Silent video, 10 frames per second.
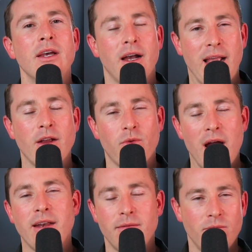Okay,
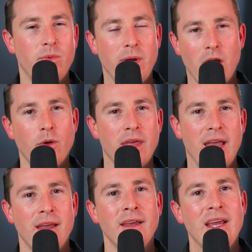great. We go
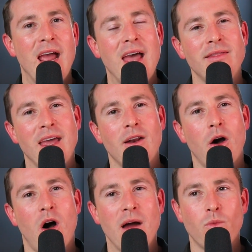there. And then
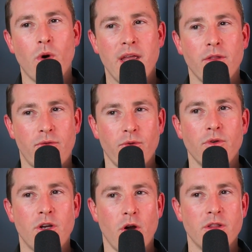I'm walking through
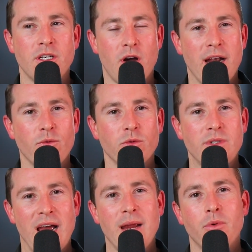to go to the dining room
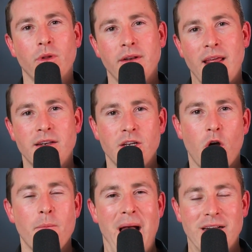table and then to
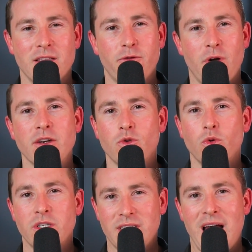go back to the front
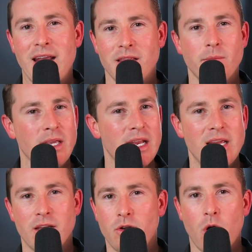door to start at the
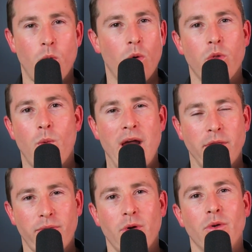beginning and go all the way
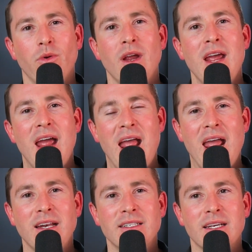through.
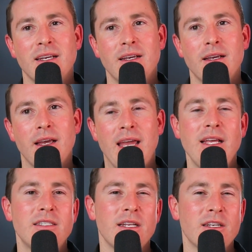And
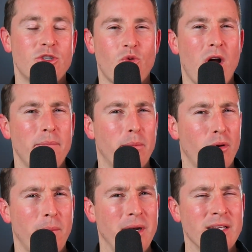he's described the
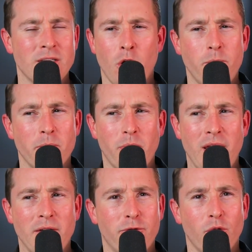property as an open
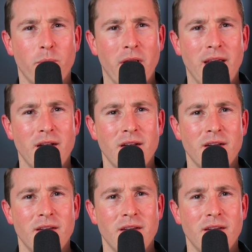plan floor plan.